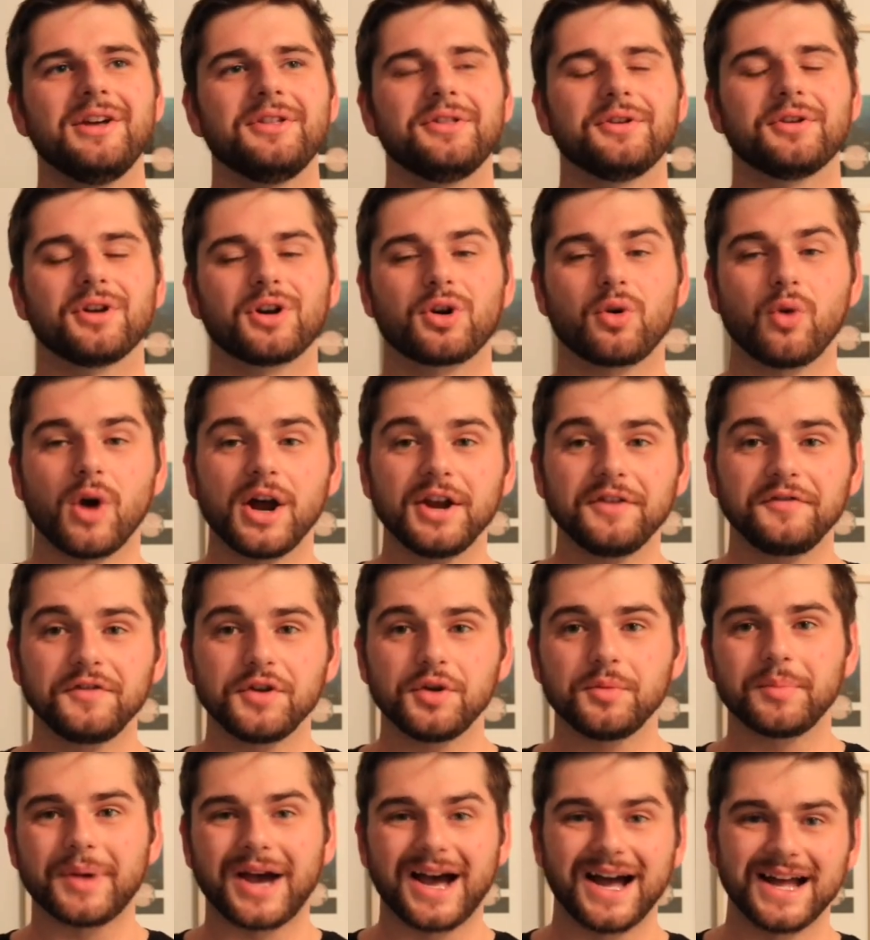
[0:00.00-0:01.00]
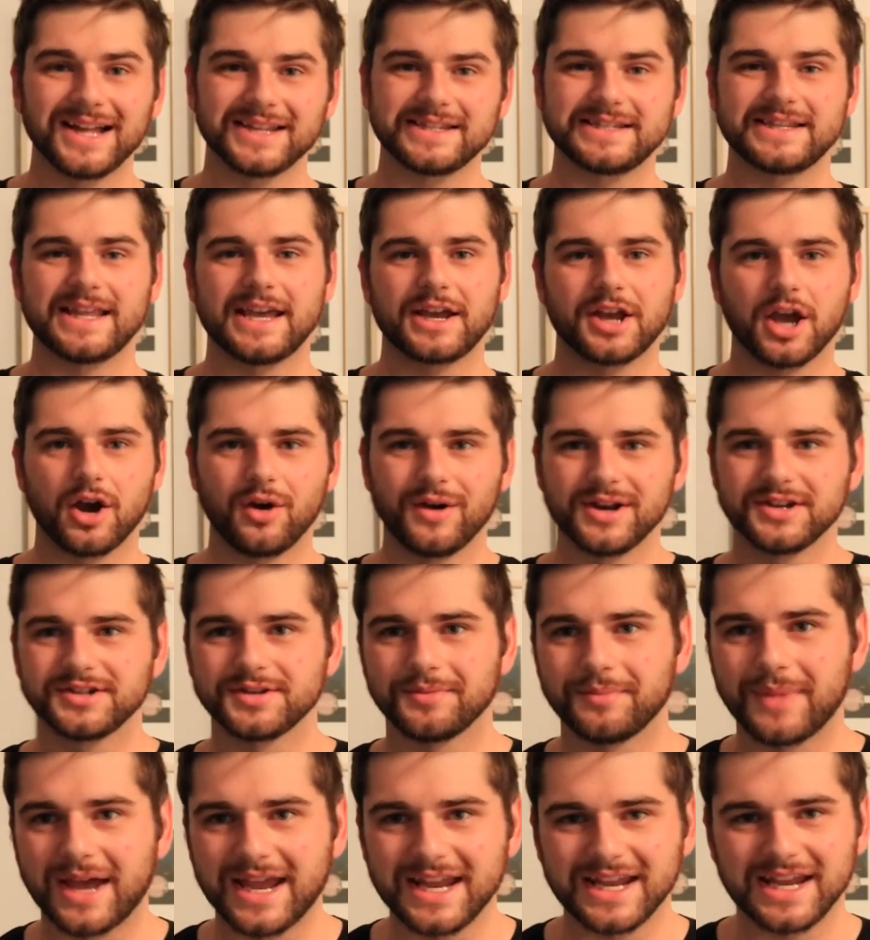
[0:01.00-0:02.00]
there are quite a few parts that go
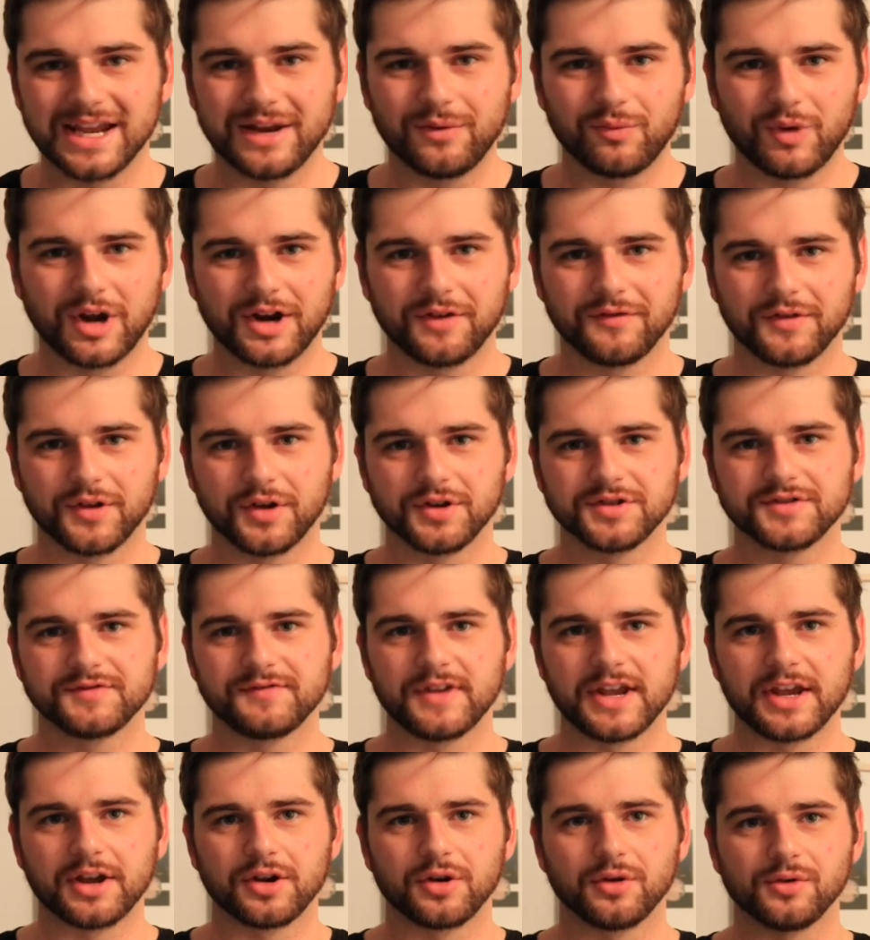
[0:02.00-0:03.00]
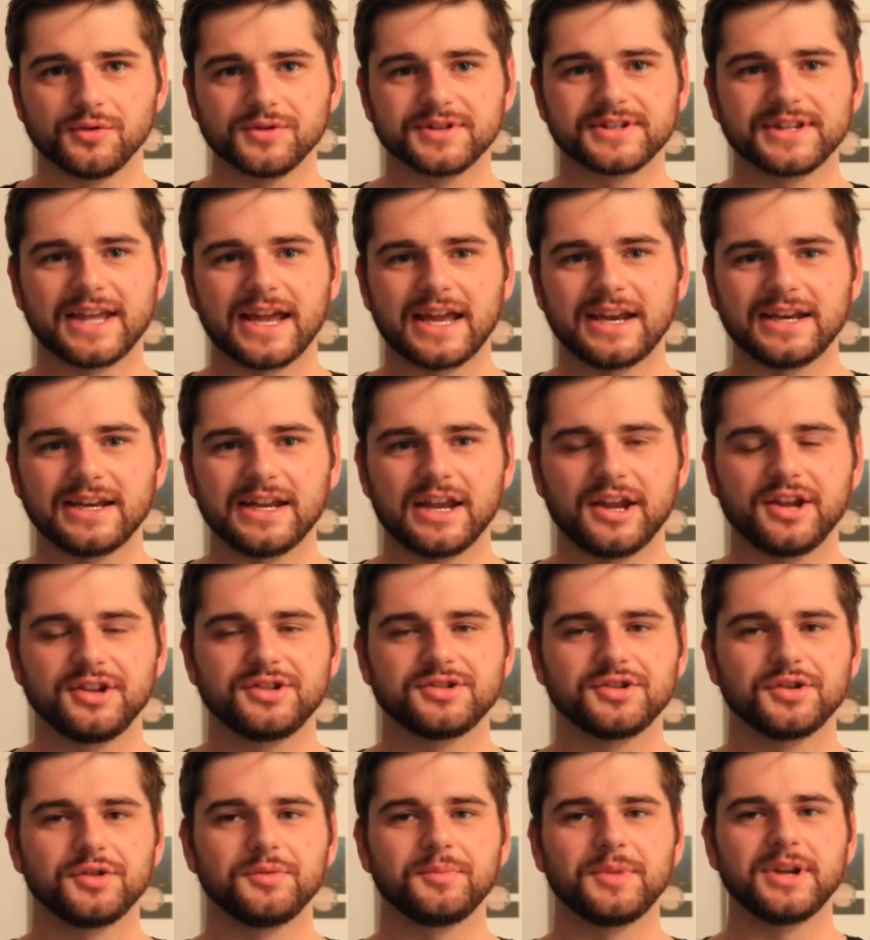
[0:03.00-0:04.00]
into making one of those vehicles that need
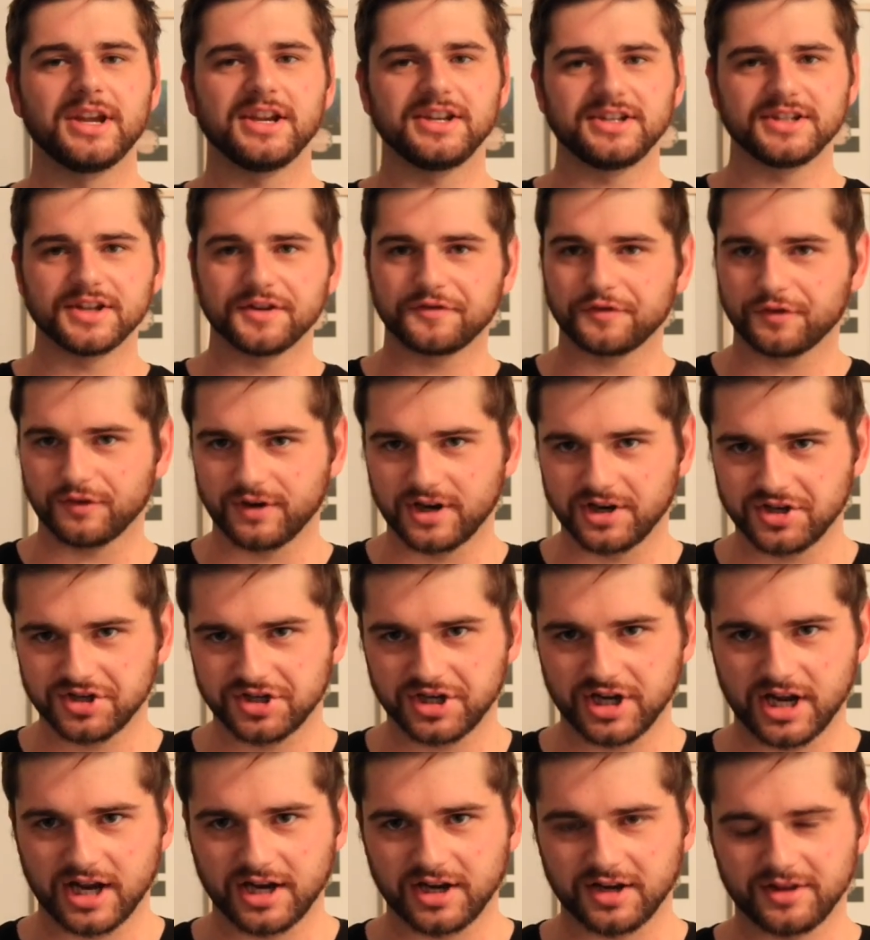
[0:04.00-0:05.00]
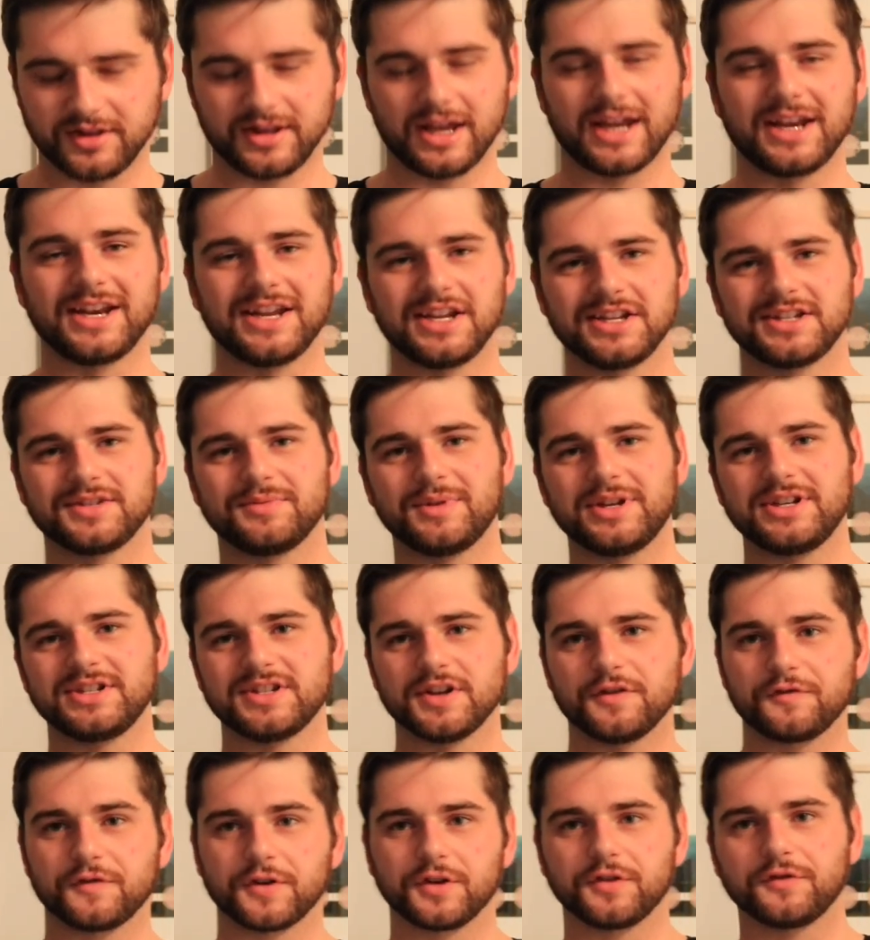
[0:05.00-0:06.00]
to be differentiated, that need to be
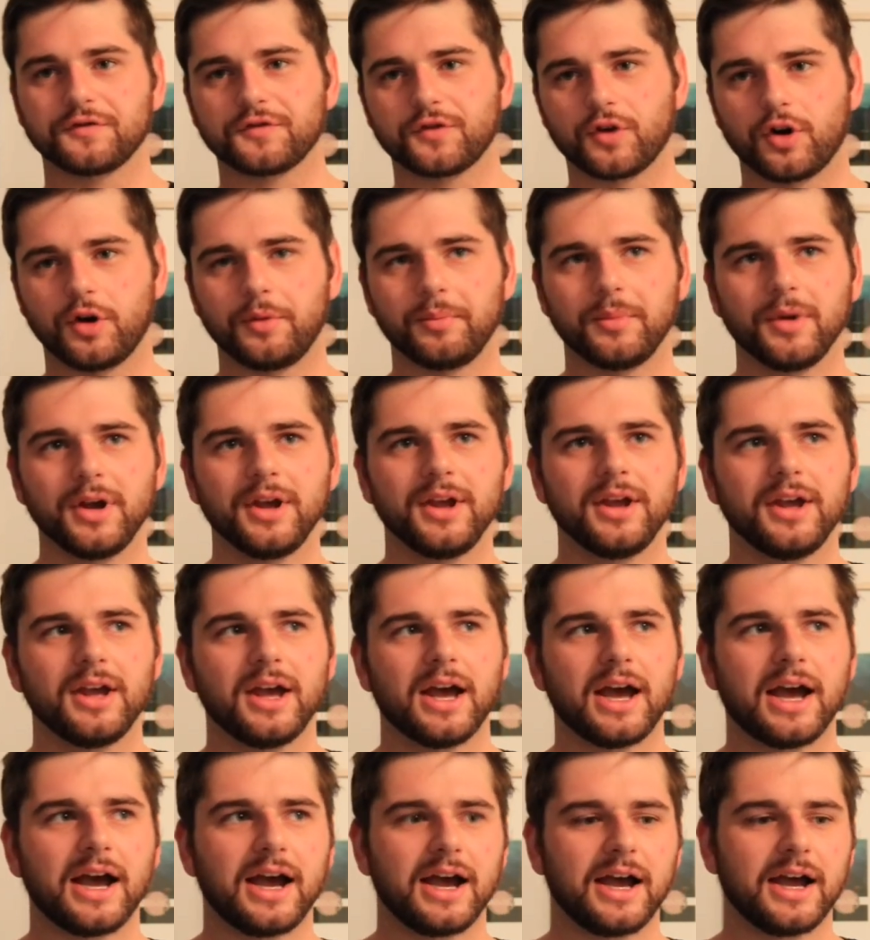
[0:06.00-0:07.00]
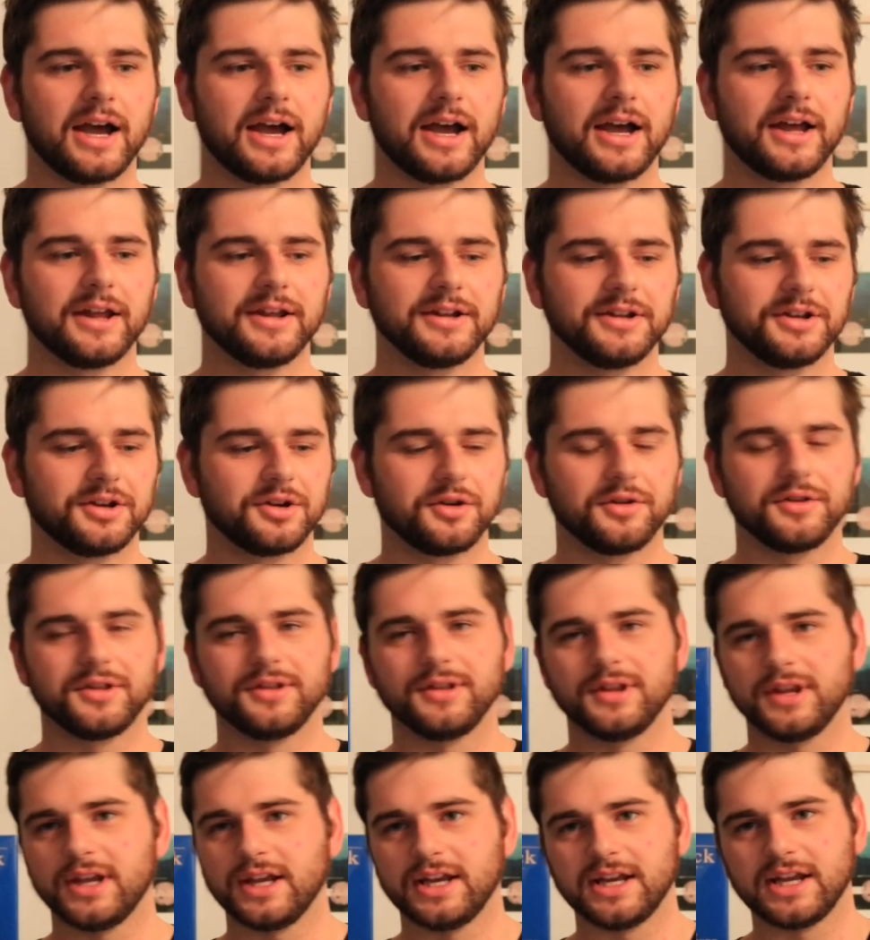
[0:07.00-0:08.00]
different from
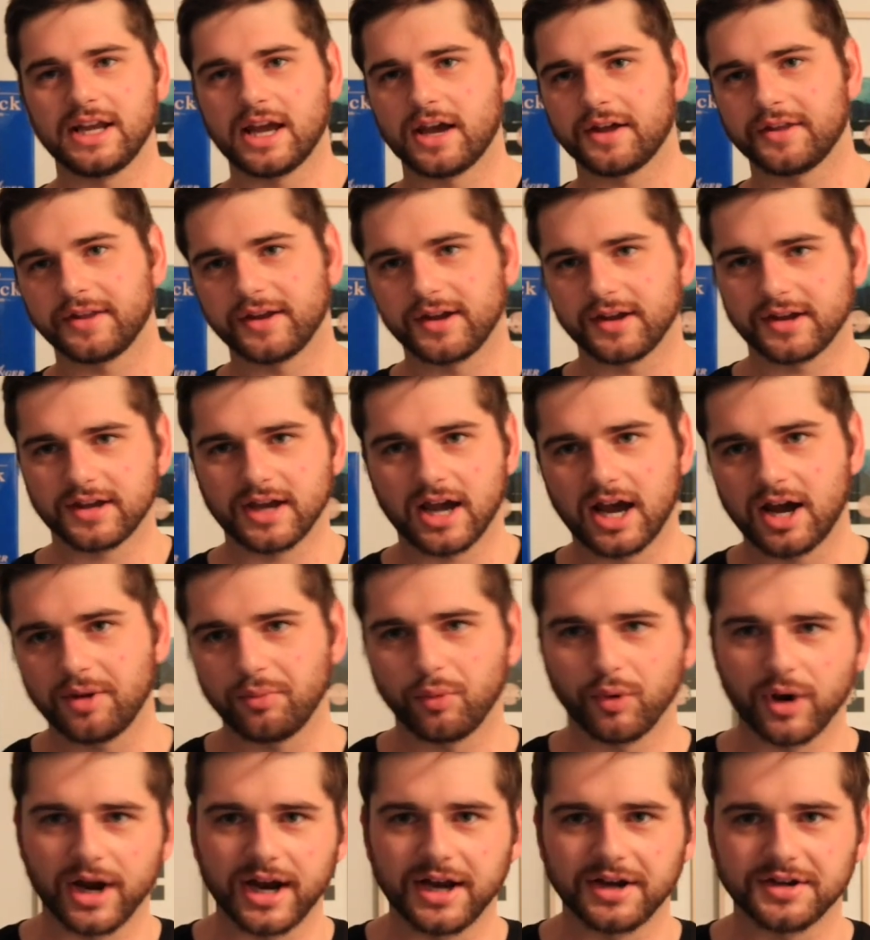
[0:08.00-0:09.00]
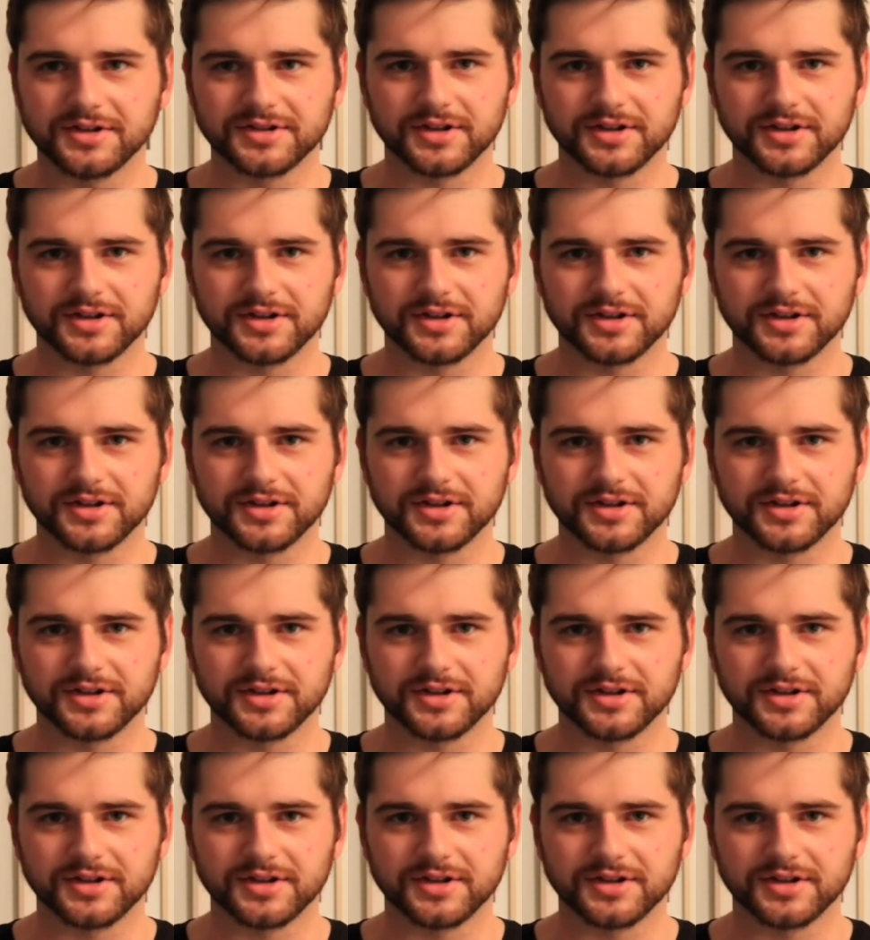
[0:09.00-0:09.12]
any other car brand.